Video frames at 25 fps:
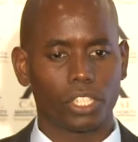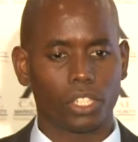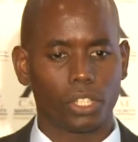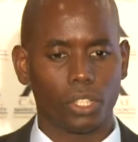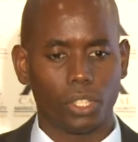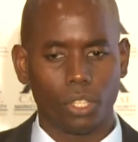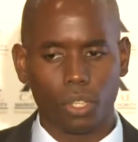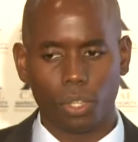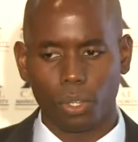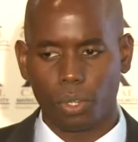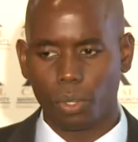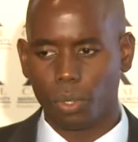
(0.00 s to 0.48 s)
to
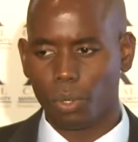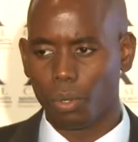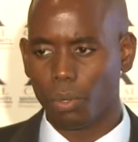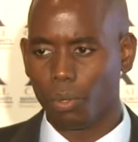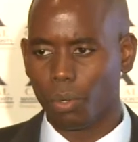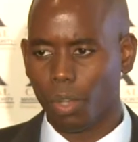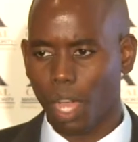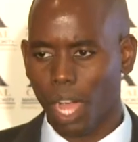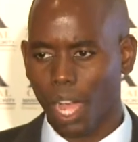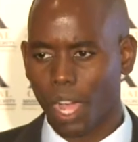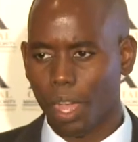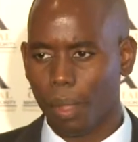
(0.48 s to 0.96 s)

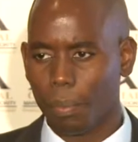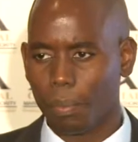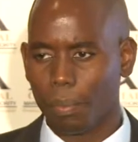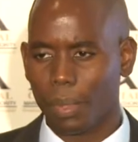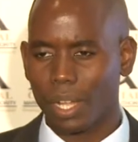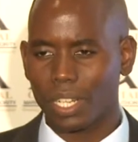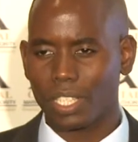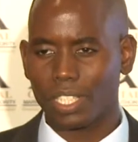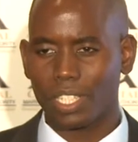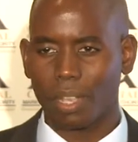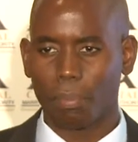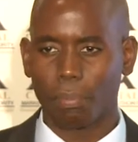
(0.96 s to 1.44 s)
you
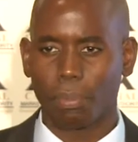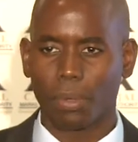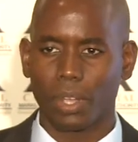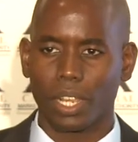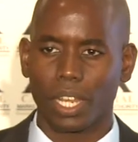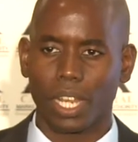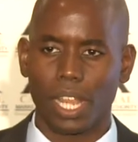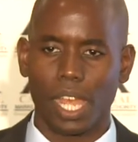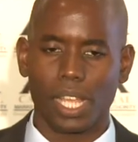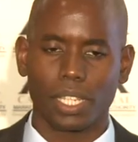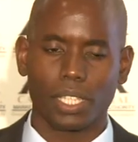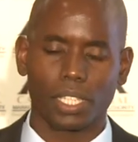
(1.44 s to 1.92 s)
at some
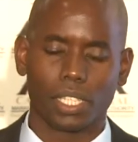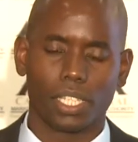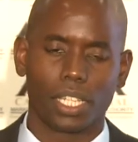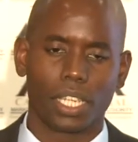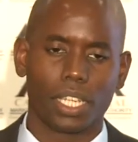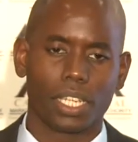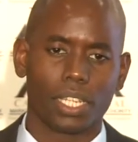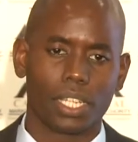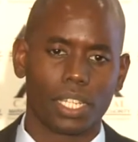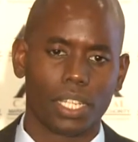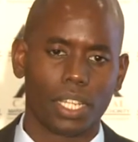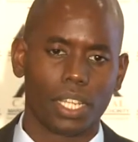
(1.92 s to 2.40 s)
point last
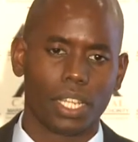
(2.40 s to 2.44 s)
year